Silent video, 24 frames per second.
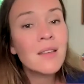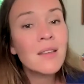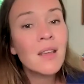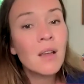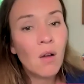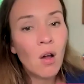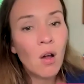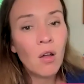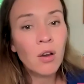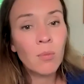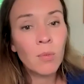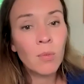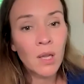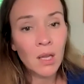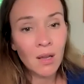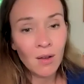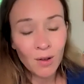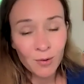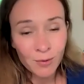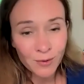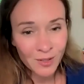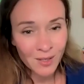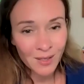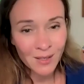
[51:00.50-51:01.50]
the economy
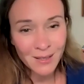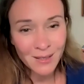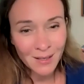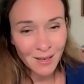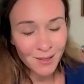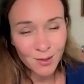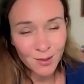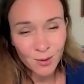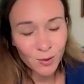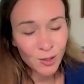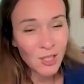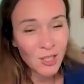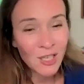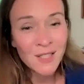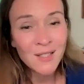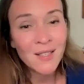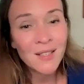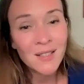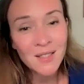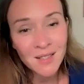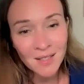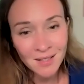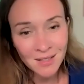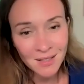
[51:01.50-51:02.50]
of success or
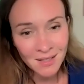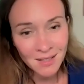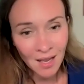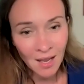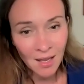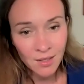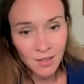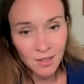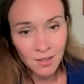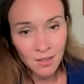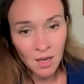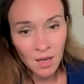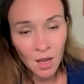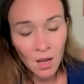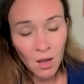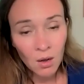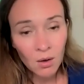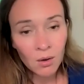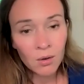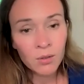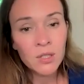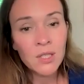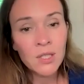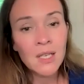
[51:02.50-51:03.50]
chasing success
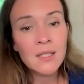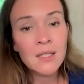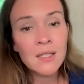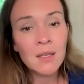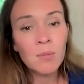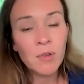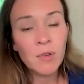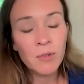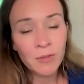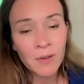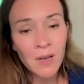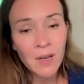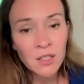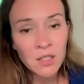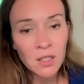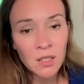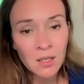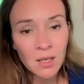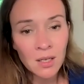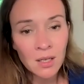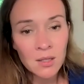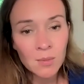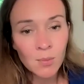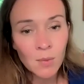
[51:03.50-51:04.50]
or chasing
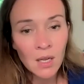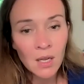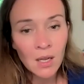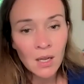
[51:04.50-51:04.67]
perfectionism.